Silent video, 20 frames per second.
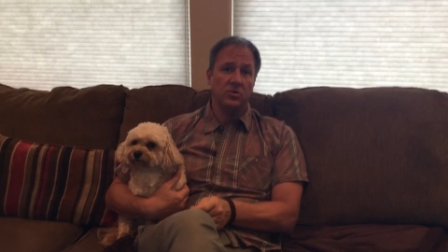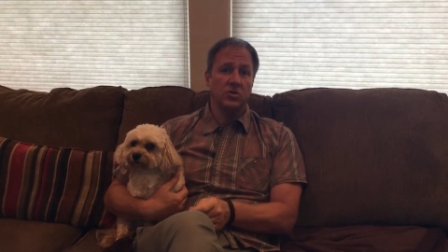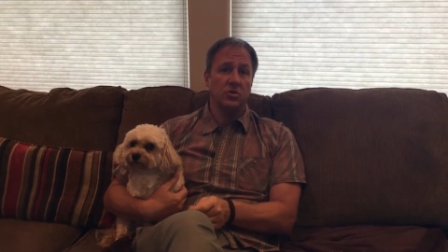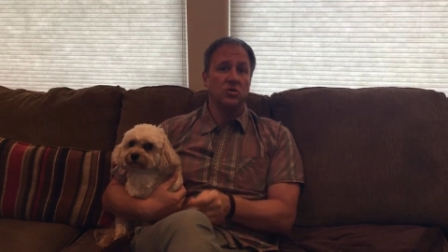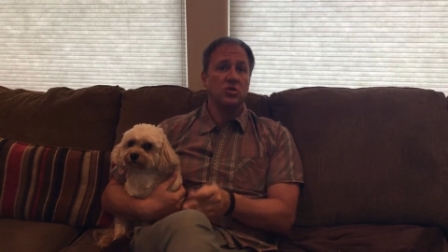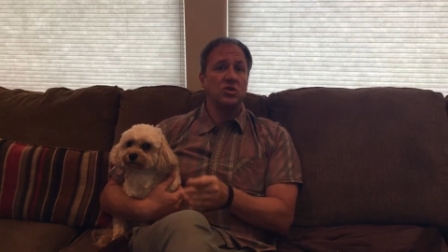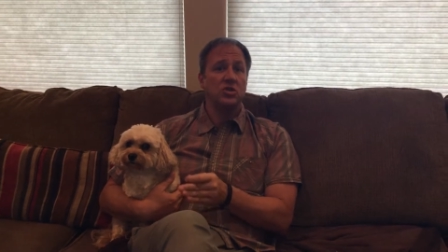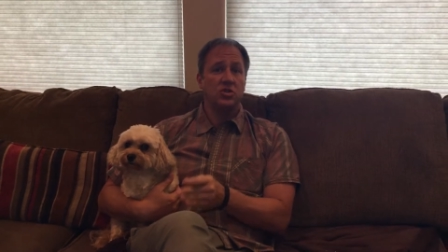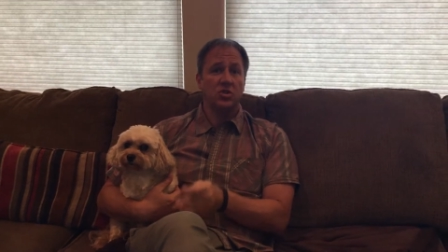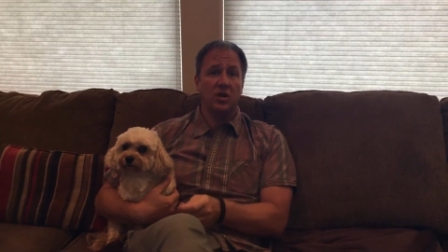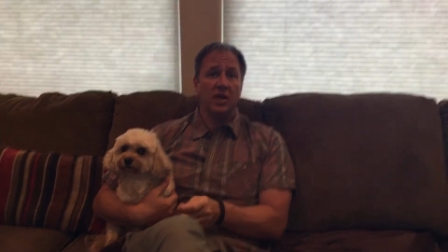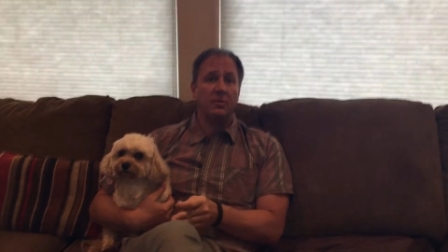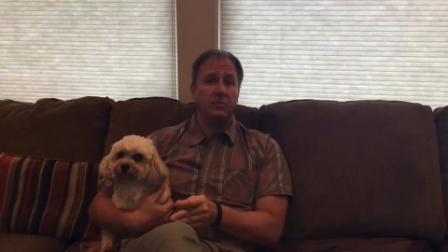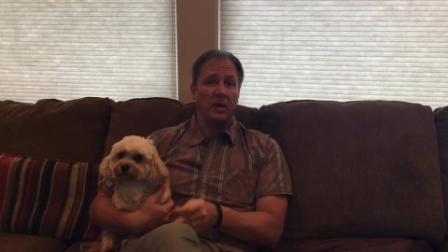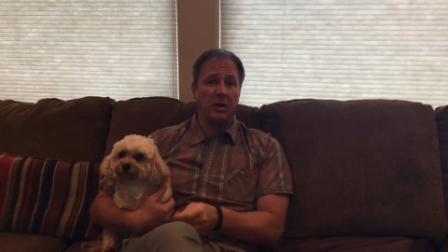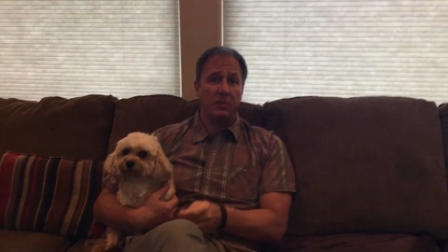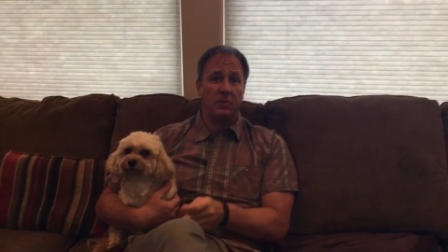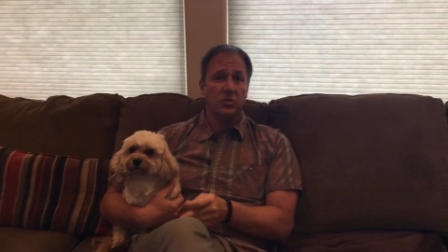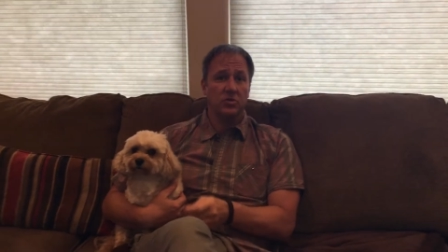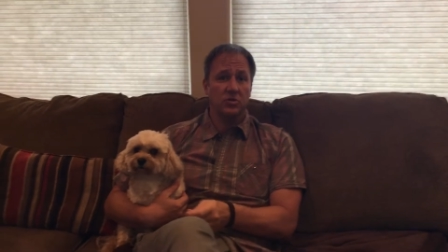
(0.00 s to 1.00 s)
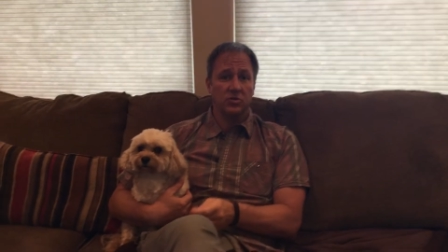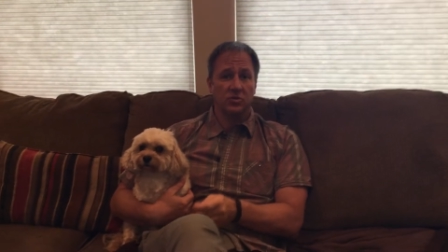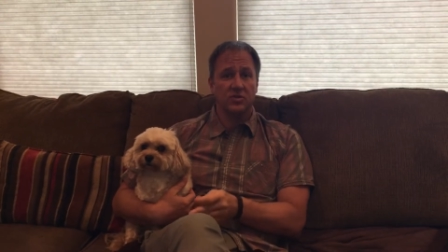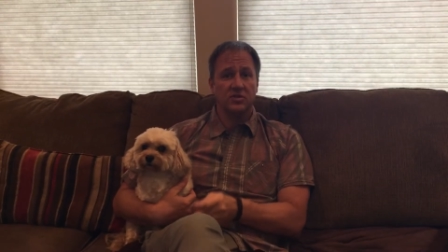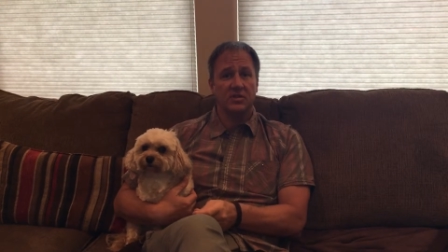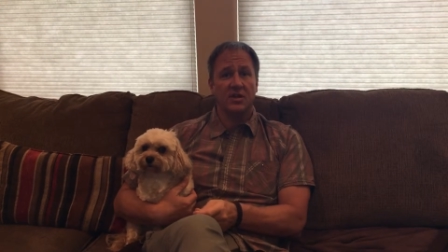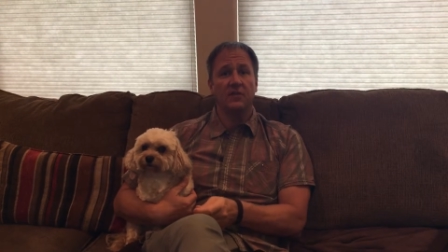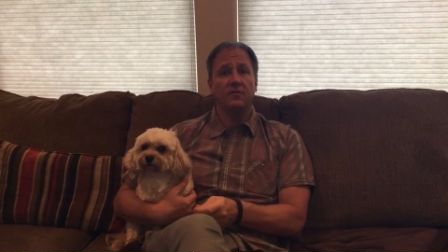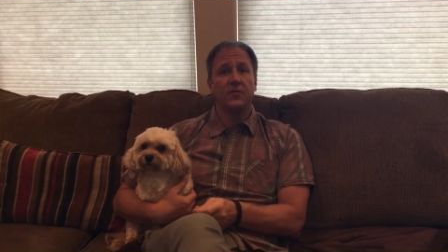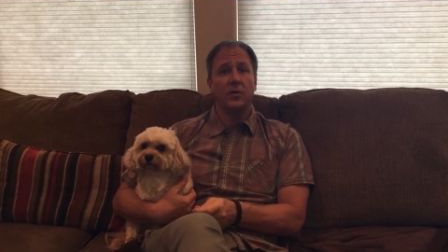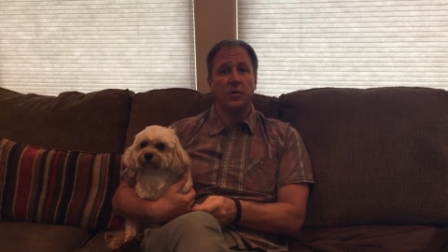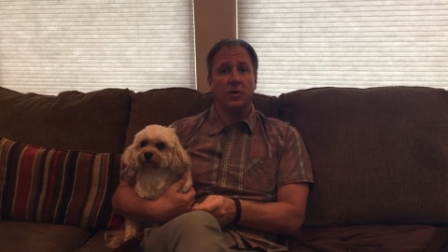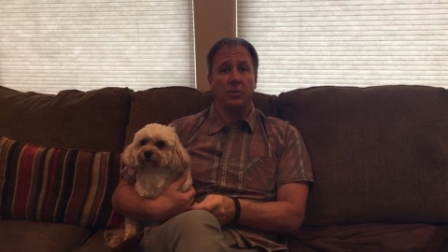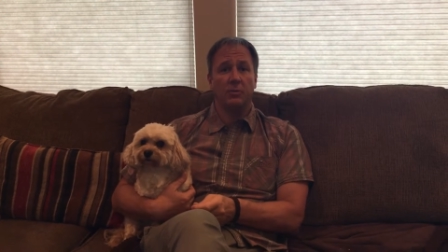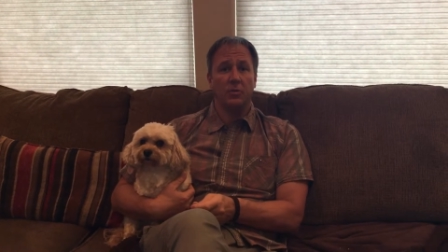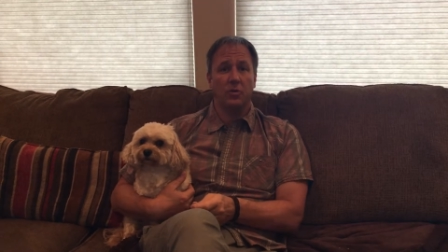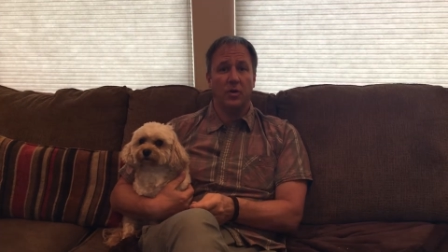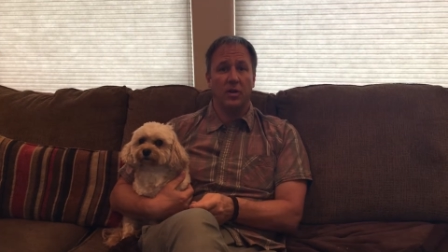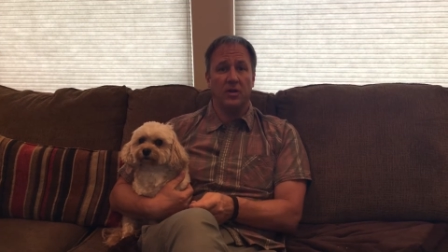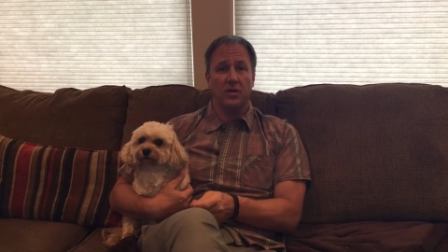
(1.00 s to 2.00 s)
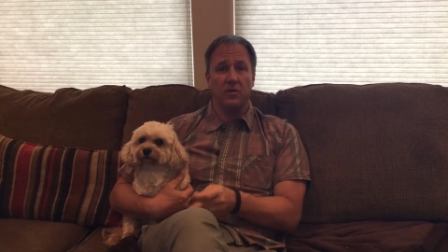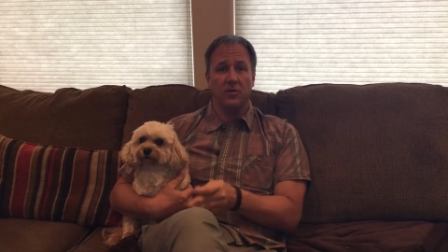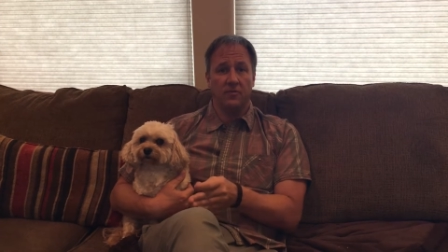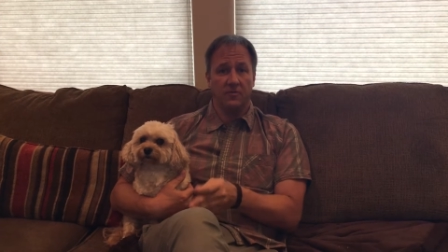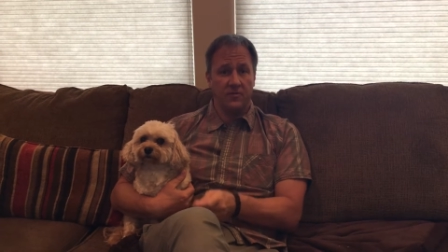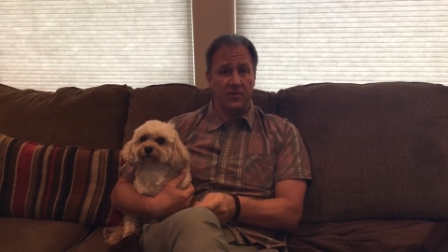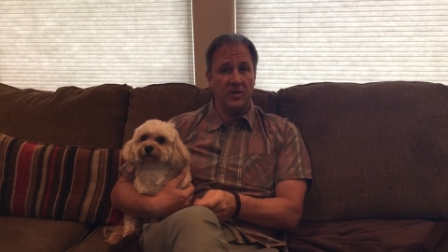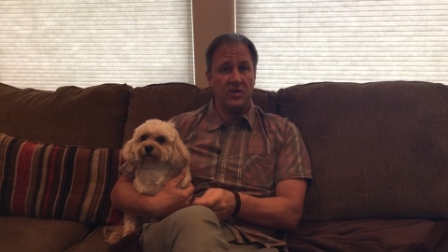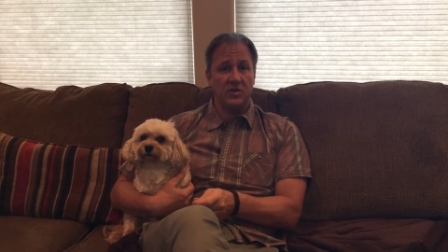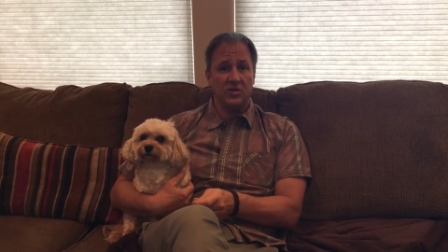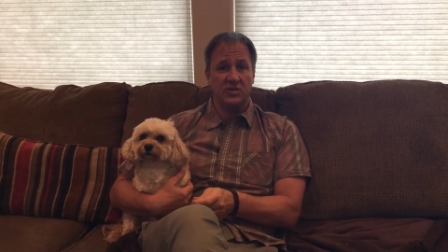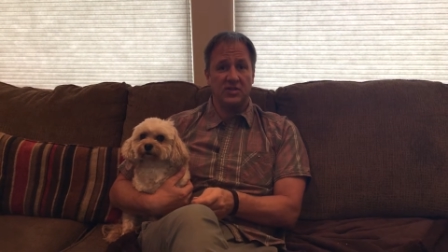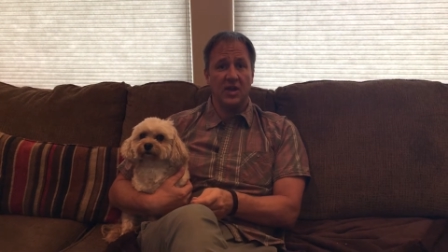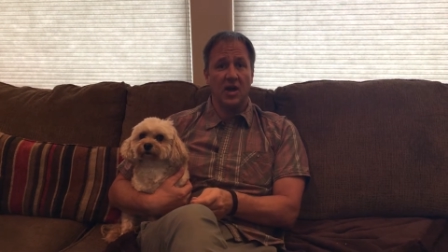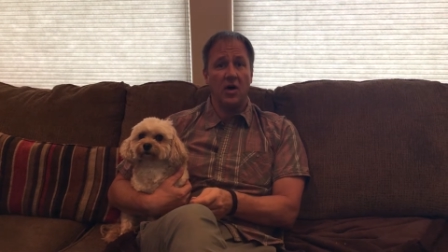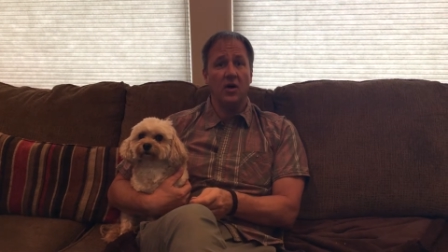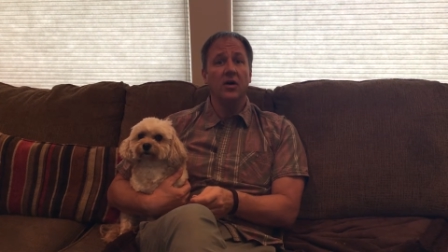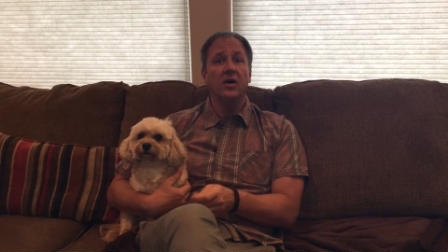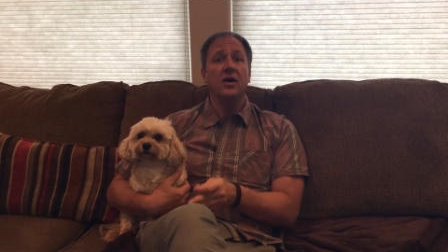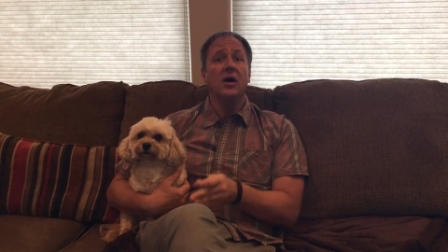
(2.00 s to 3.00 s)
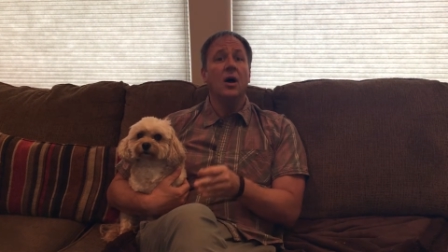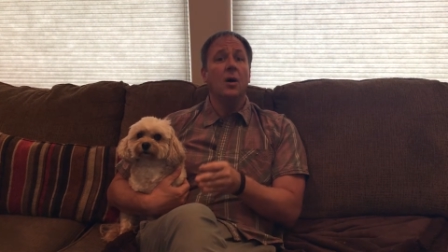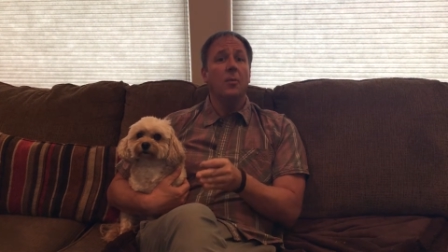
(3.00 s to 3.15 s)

so she should have my personal cell phone number in her in her cell.